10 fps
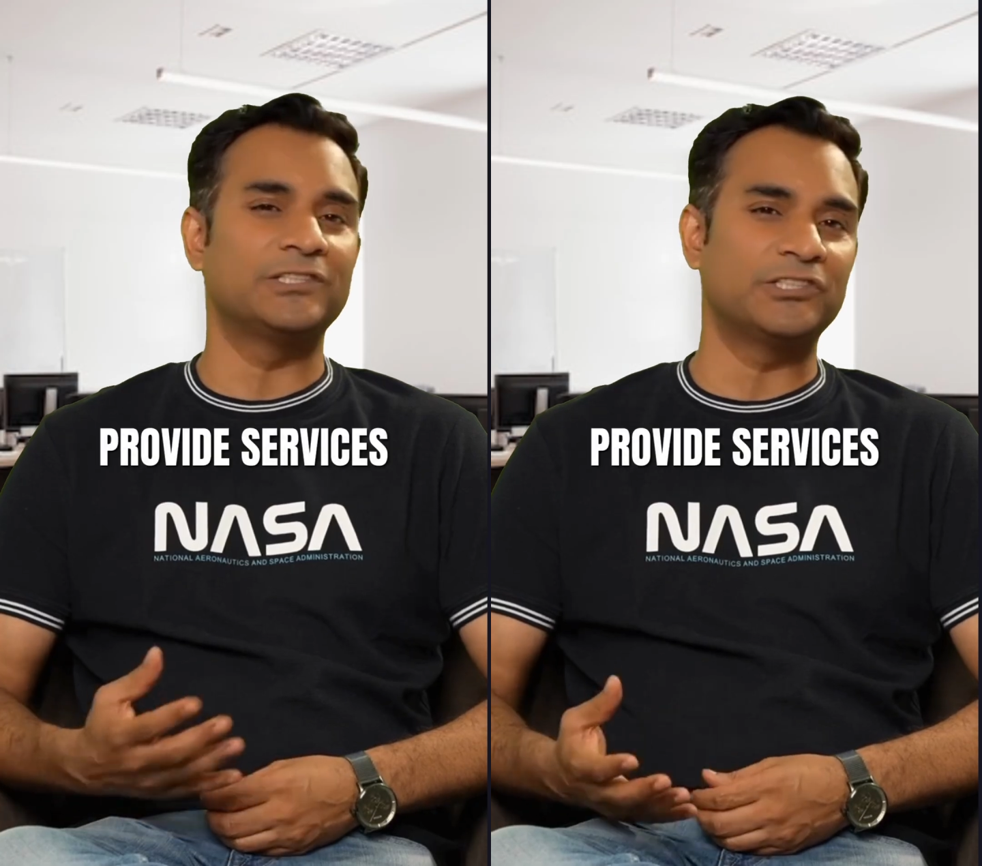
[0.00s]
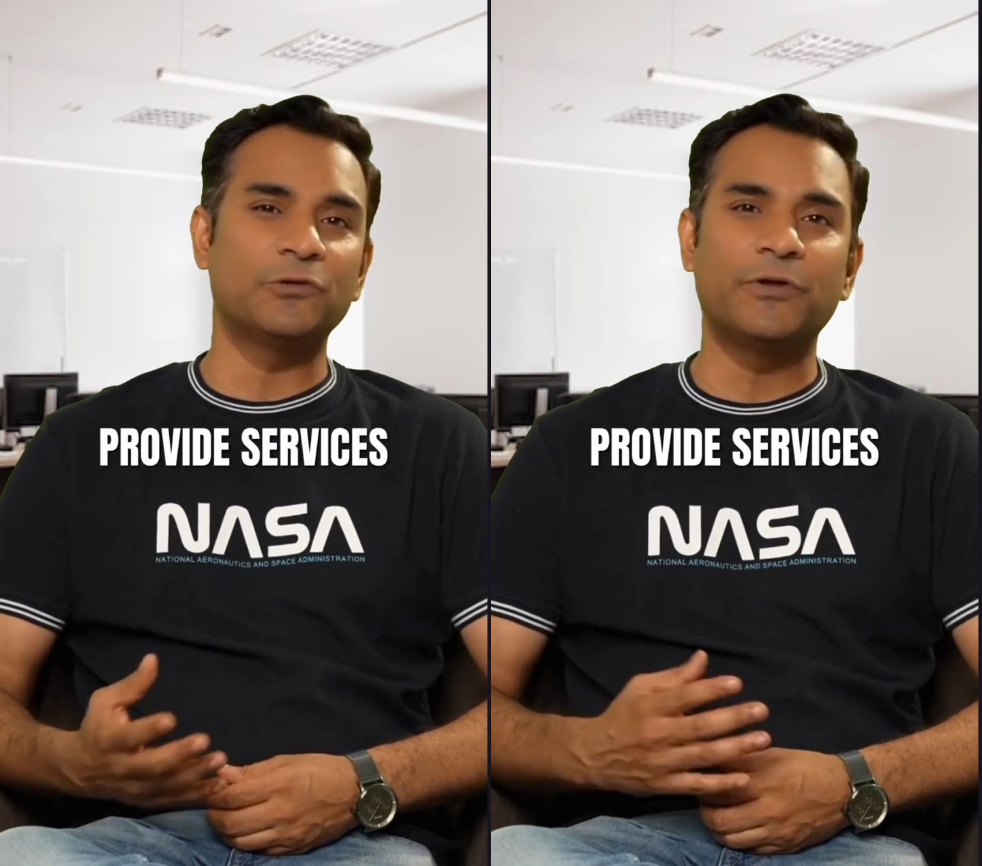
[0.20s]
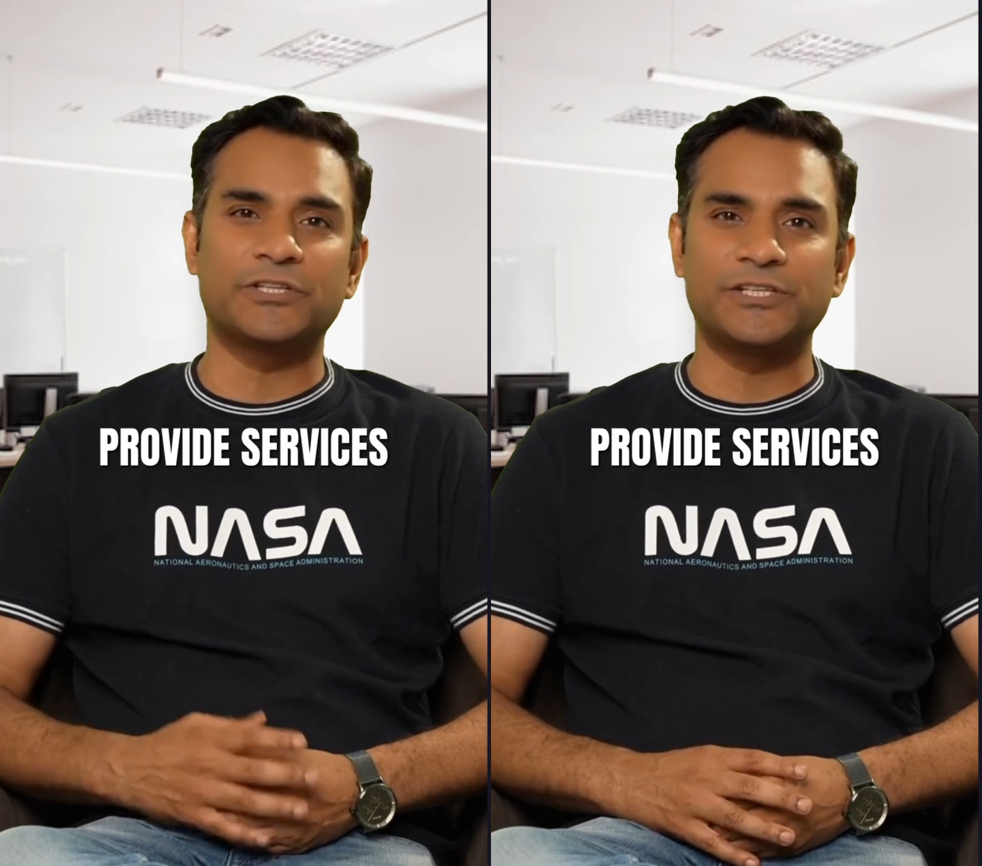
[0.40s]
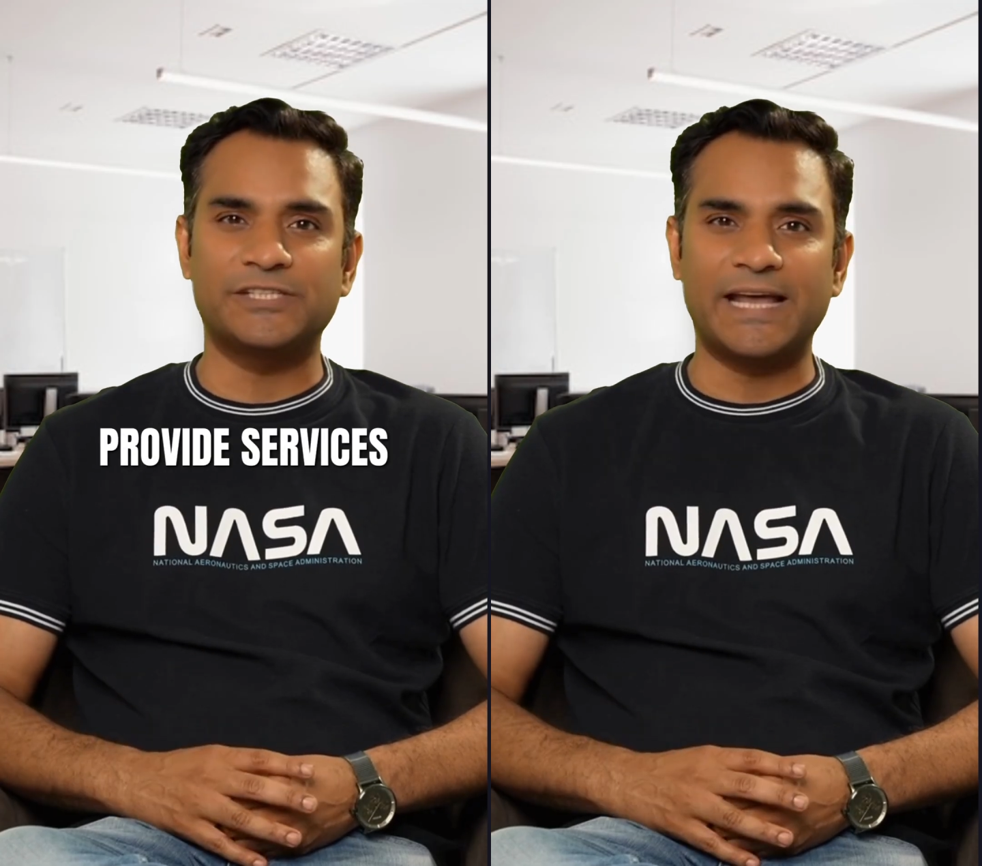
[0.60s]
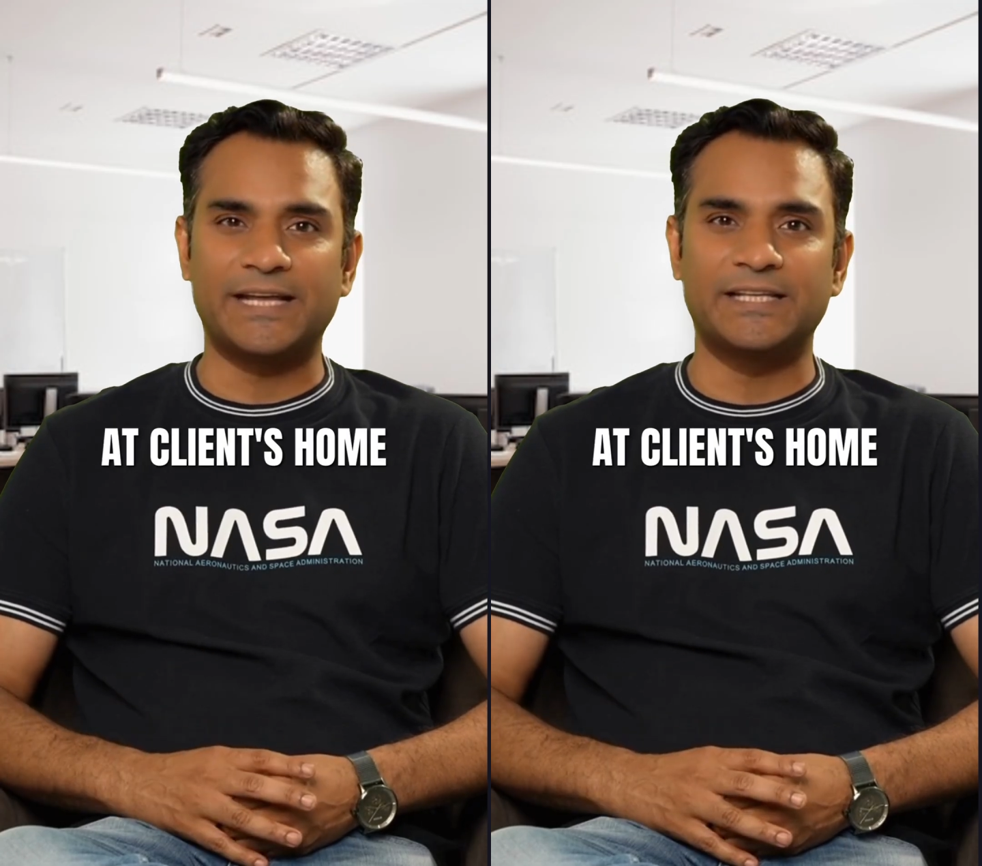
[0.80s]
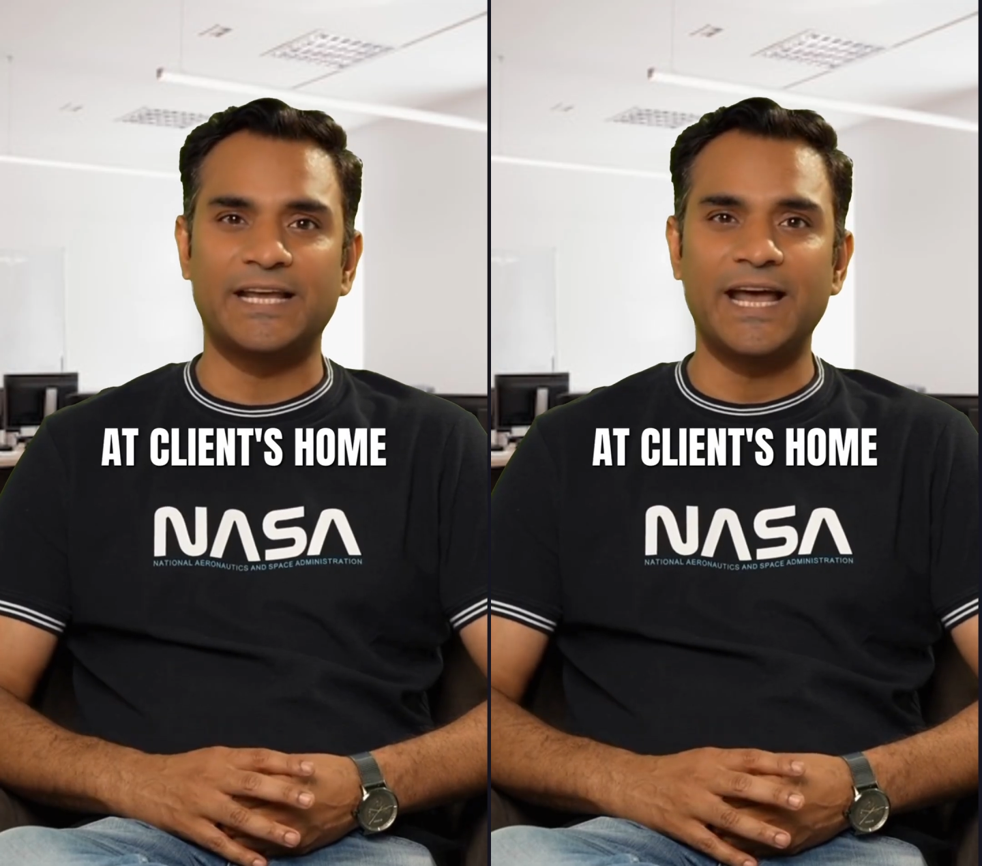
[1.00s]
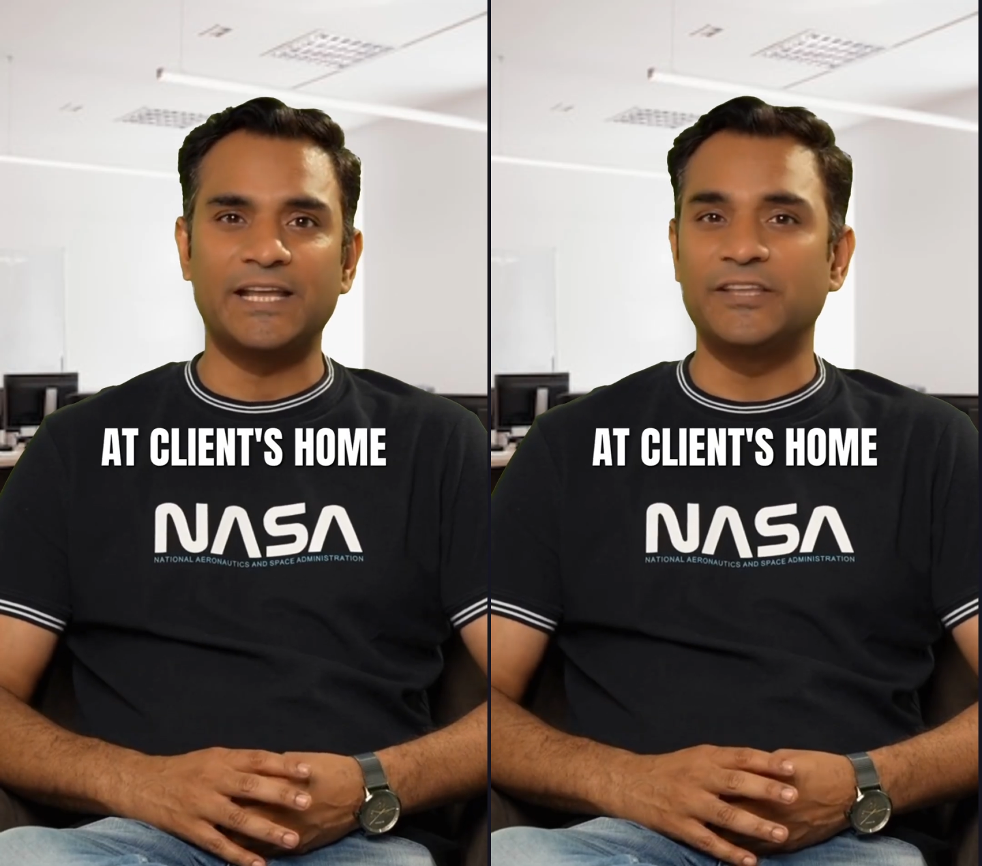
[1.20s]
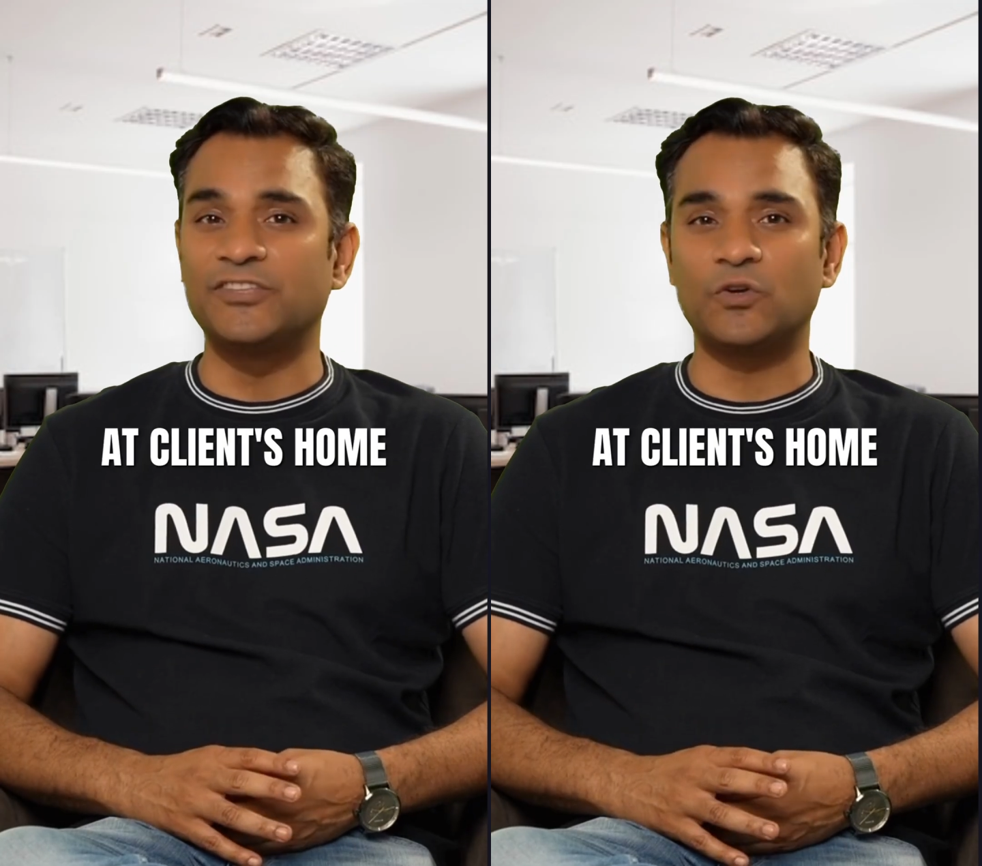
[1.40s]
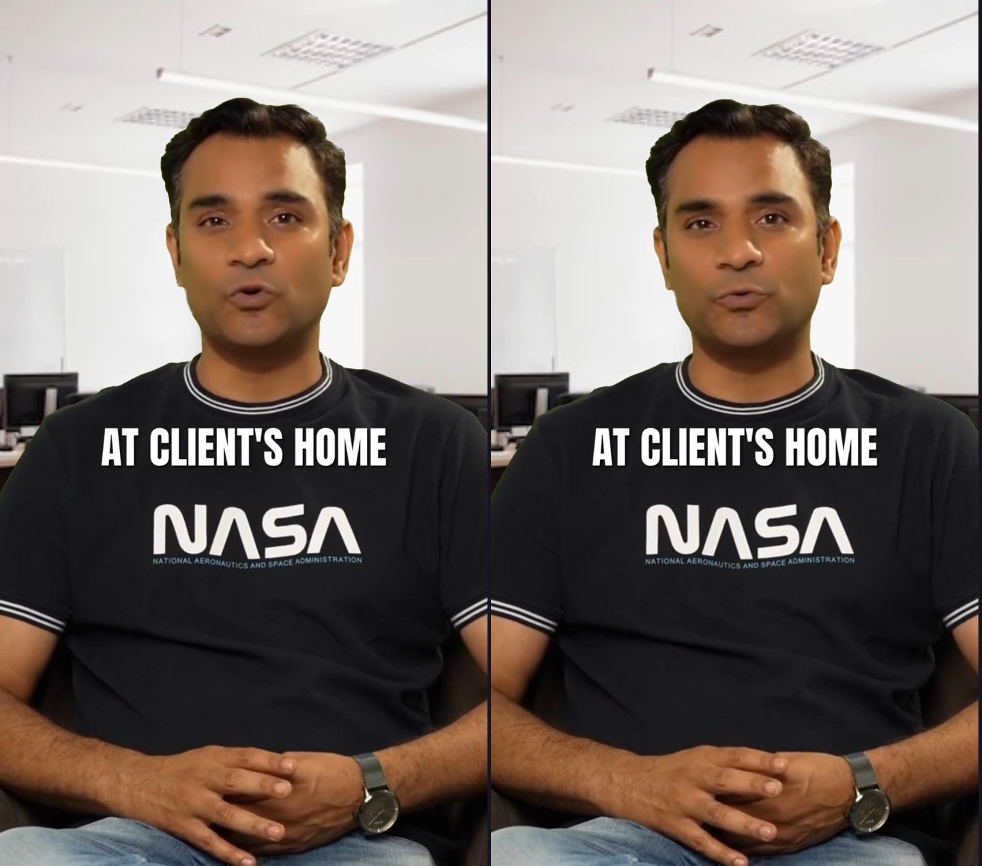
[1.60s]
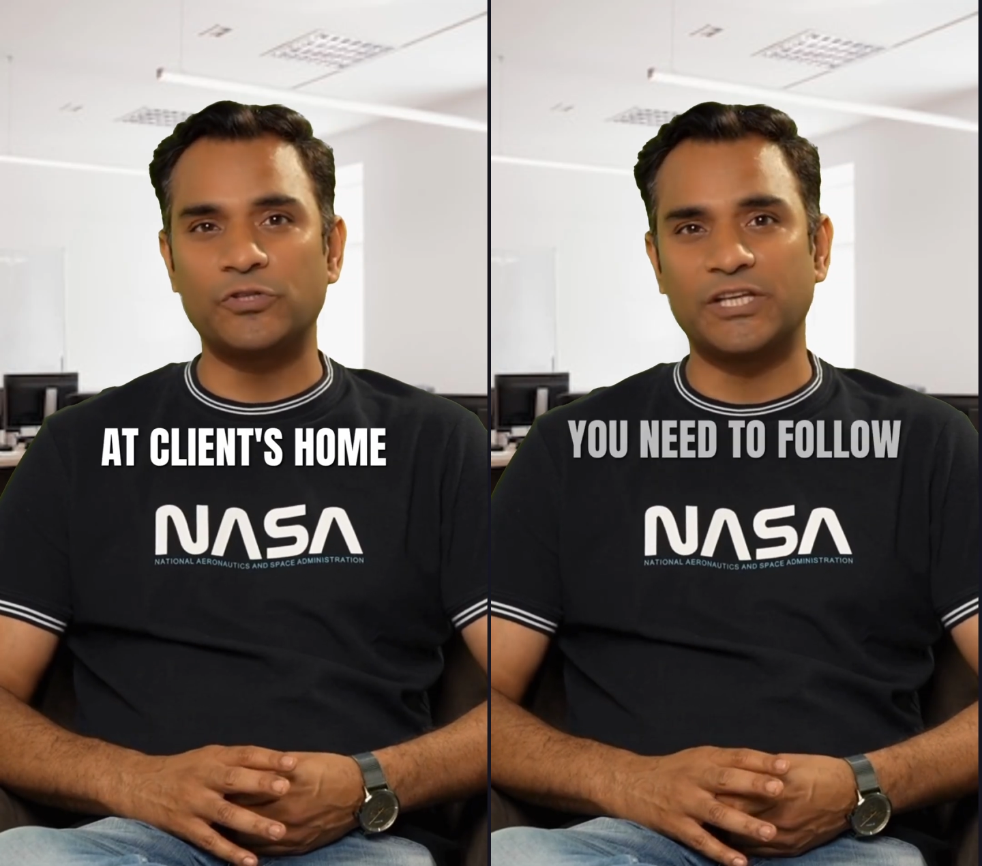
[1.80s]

services at clients' homes,